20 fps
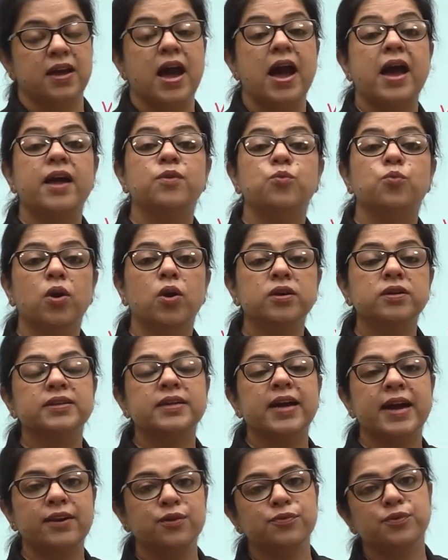And what
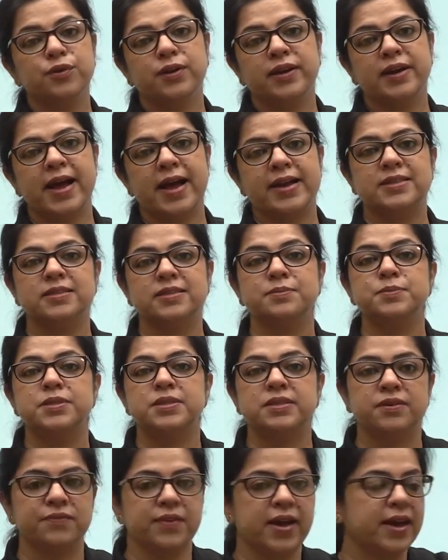kind of organisms
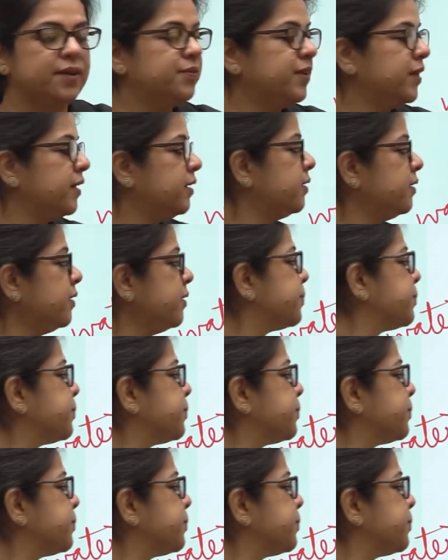survive here?